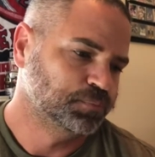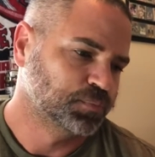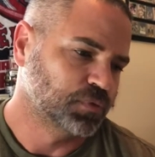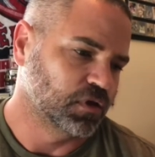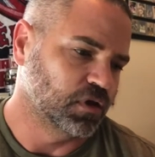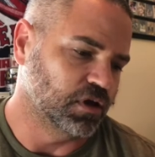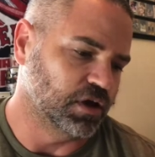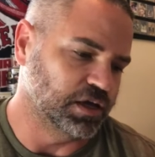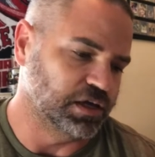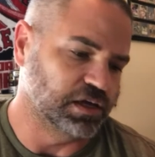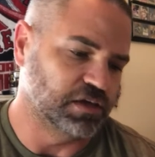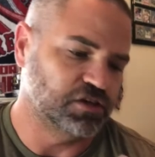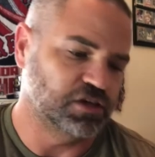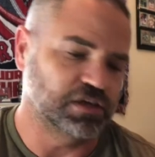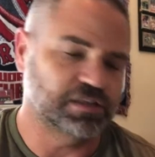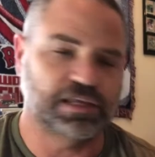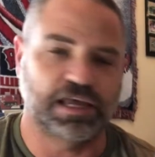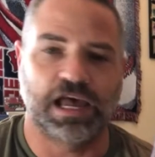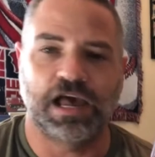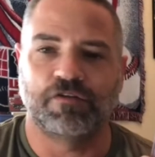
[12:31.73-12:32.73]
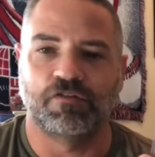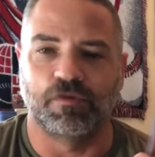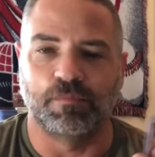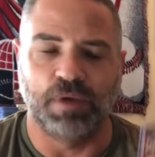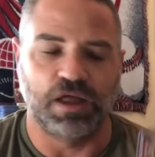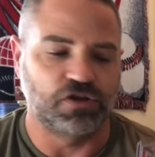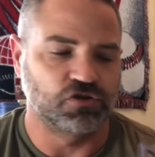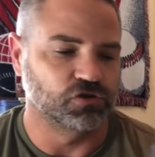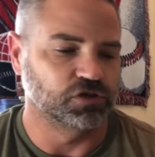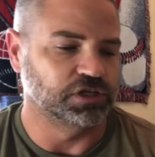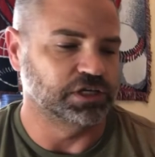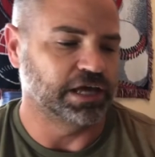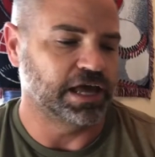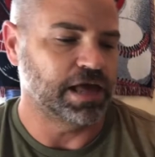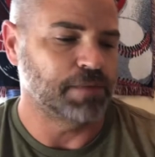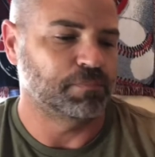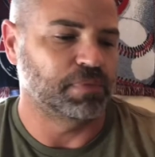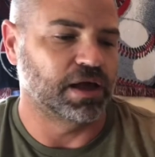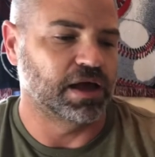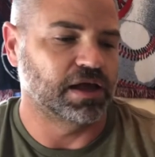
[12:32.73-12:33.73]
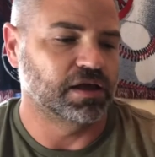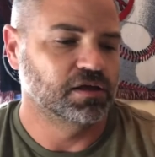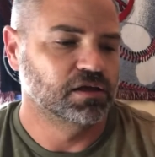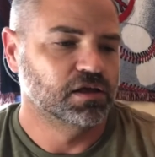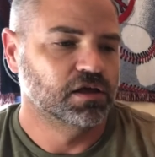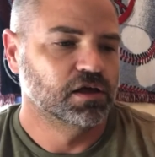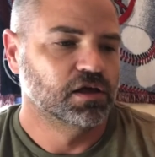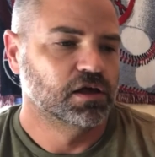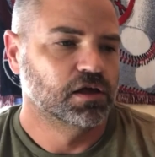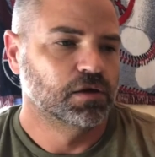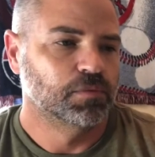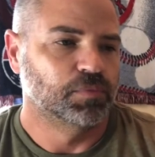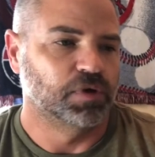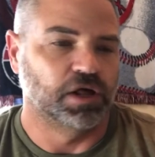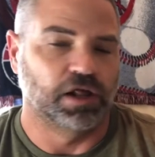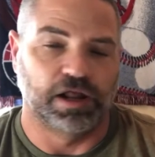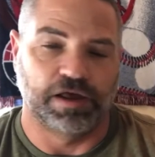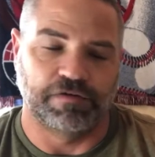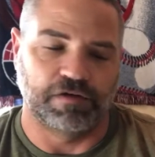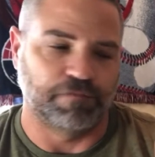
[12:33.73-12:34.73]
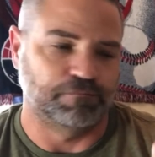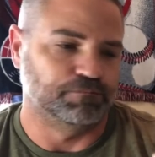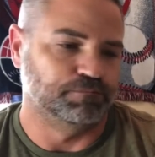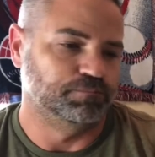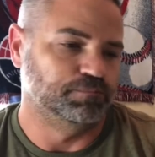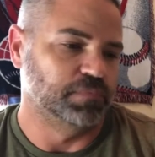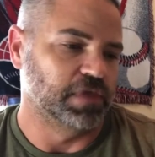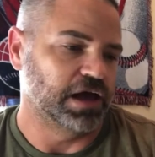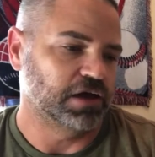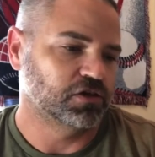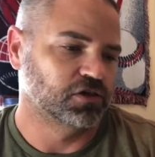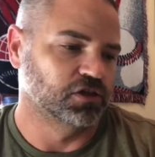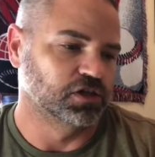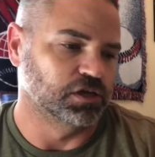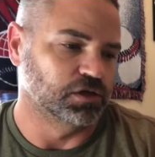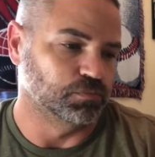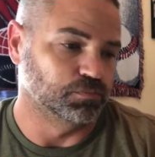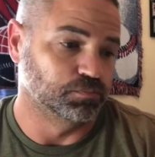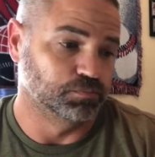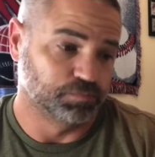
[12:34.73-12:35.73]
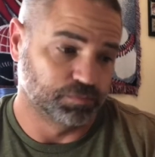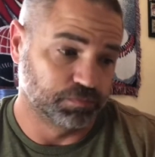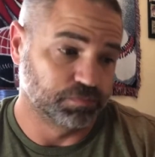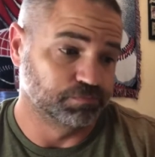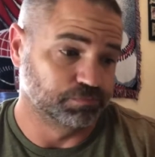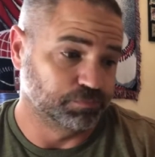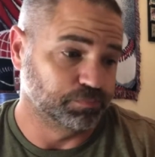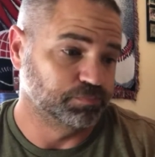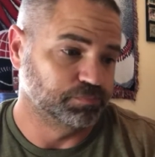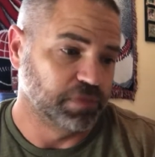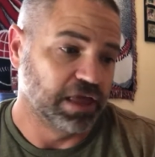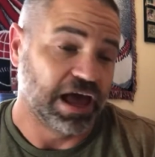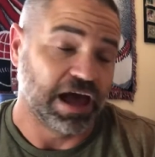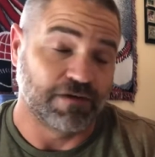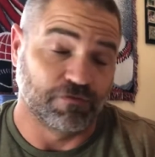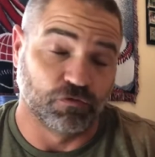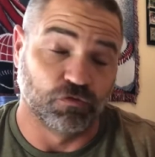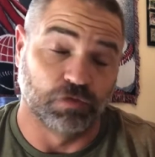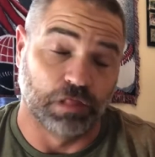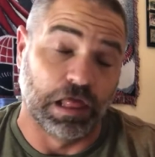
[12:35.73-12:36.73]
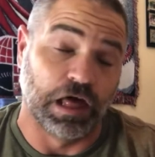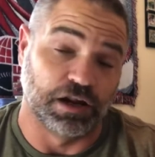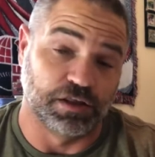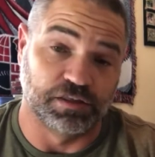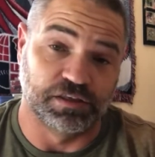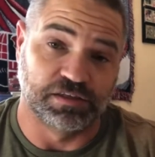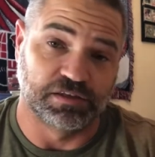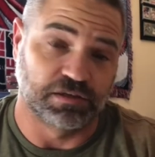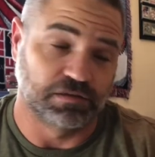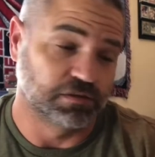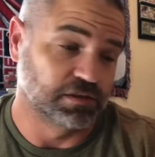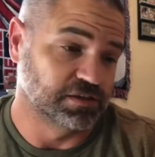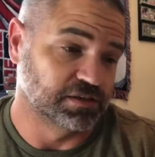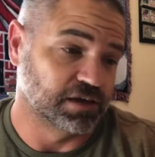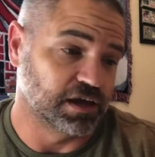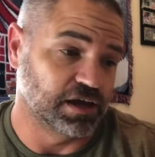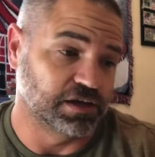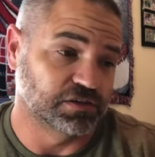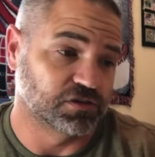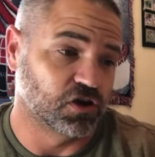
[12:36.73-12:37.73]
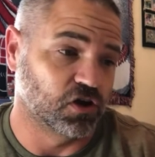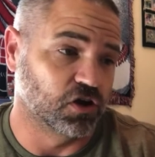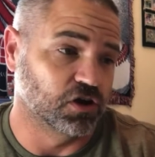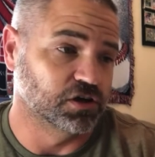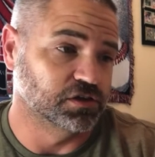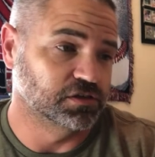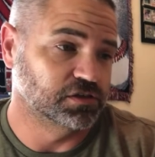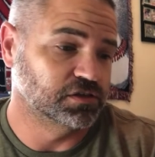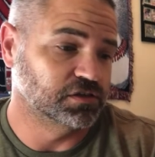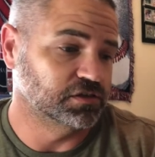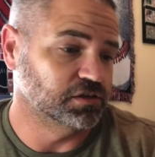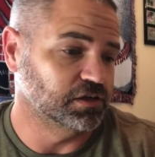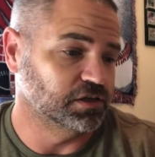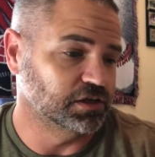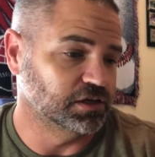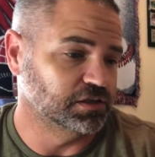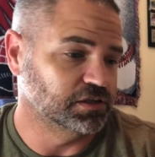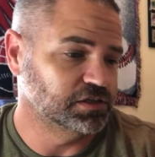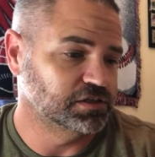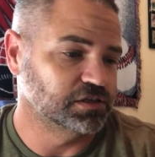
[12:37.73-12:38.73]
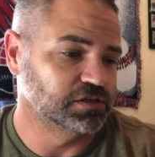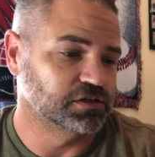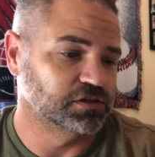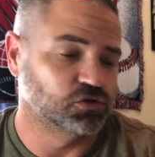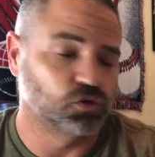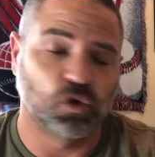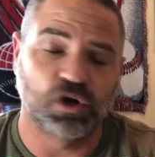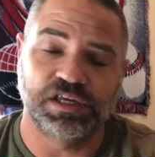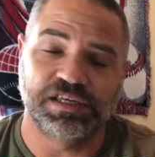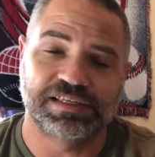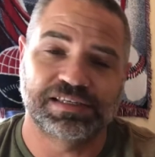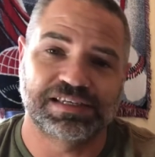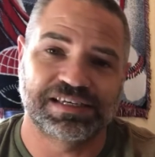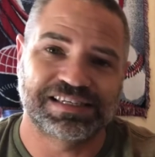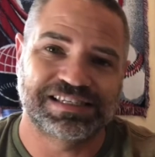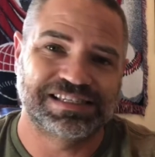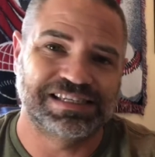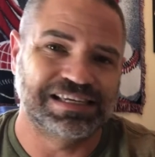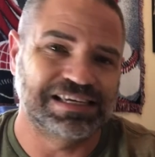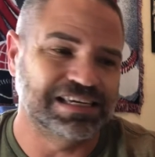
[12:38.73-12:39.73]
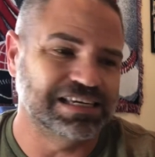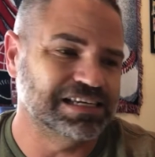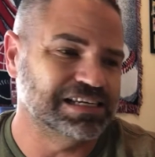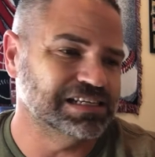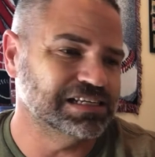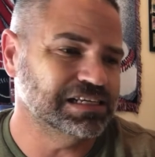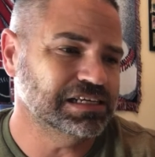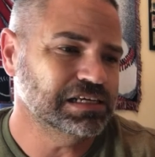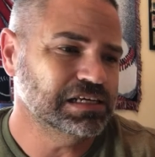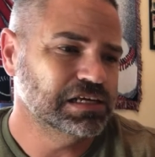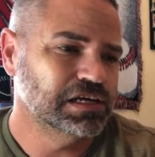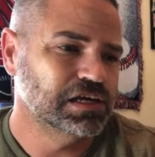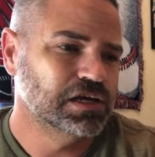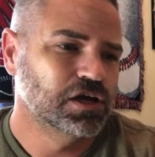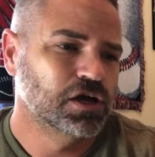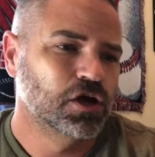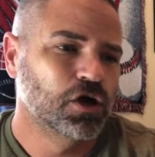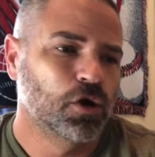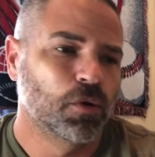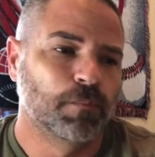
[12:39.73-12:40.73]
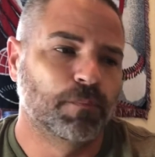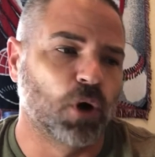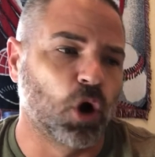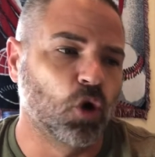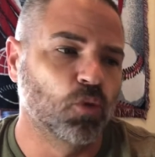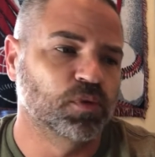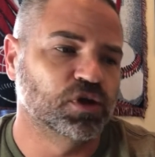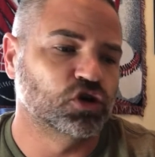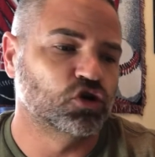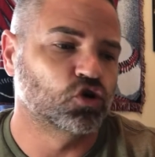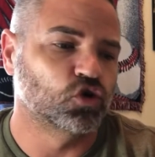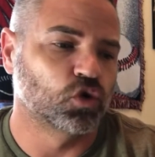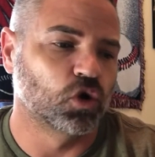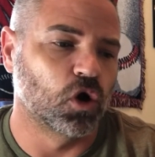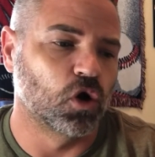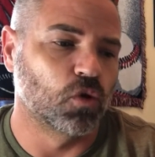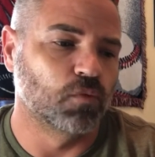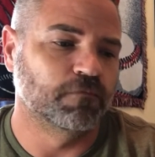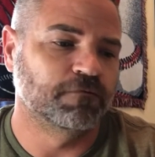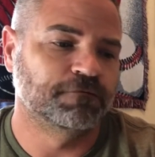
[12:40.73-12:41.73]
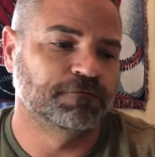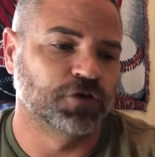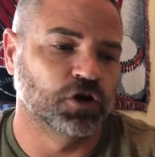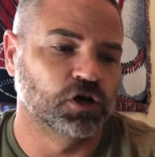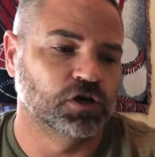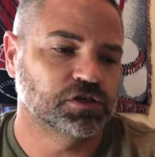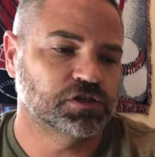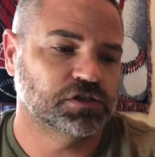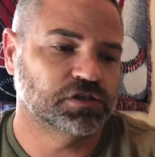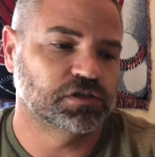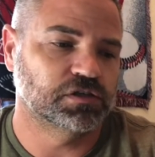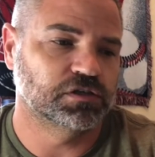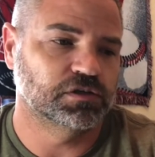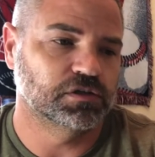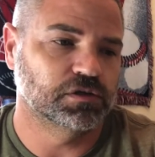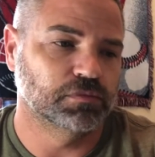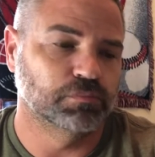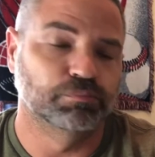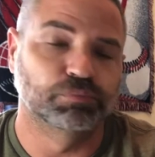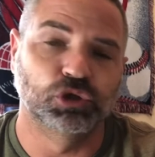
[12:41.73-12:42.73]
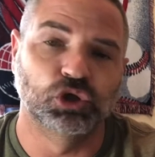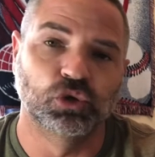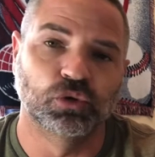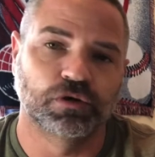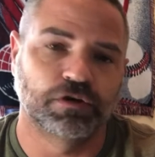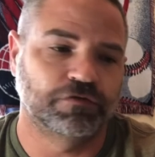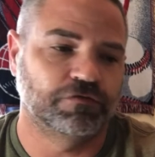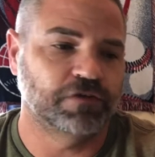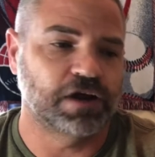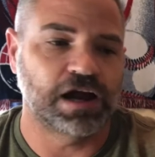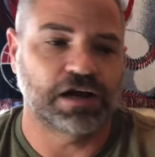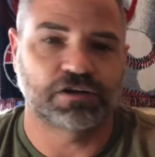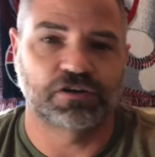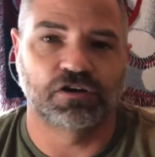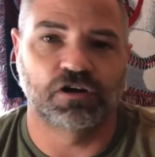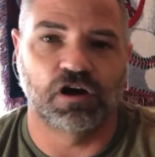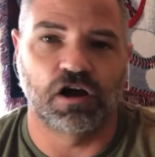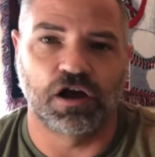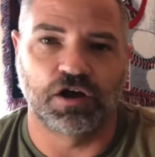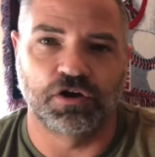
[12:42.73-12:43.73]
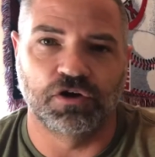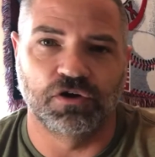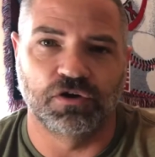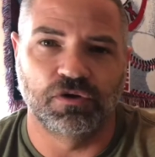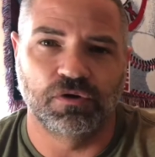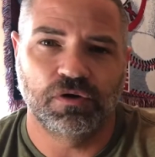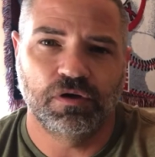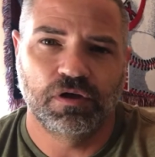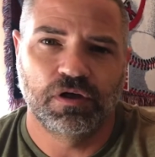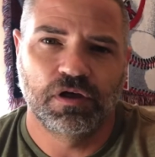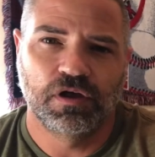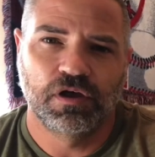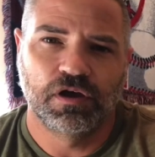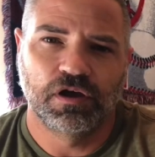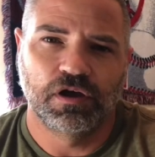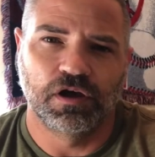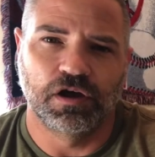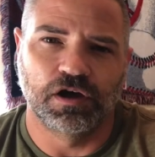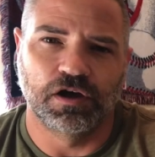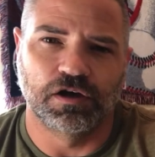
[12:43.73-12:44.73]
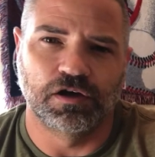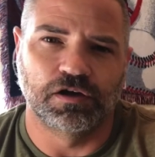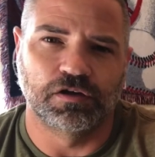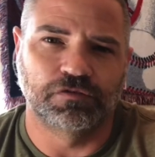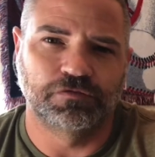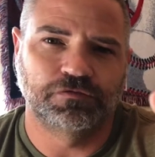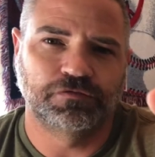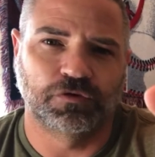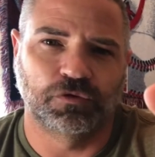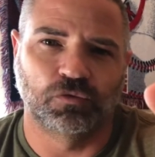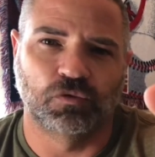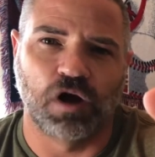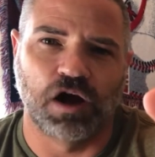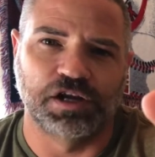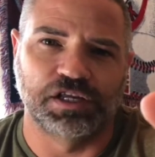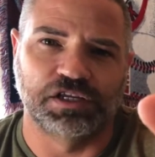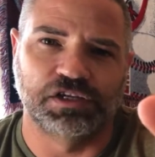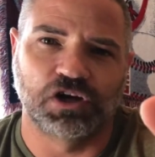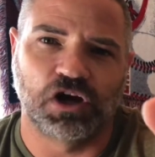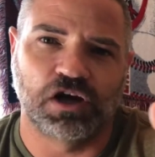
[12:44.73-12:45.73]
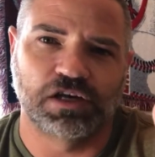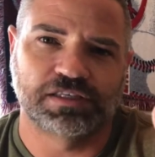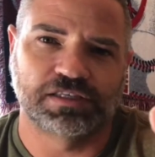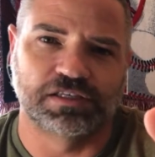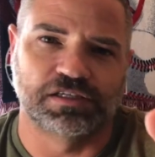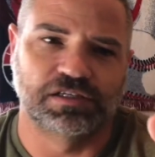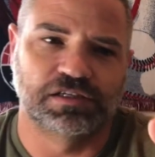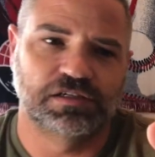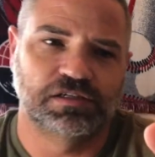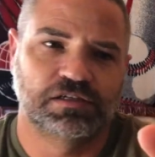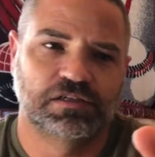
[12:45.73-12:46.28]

Uh, he has yet to have a major league at bat, but I, I actually have a lot of these this guy's cards. Uh, this is a 2016 Bowman Chrome First Blue Refractor Auto of Ronnie Dawson.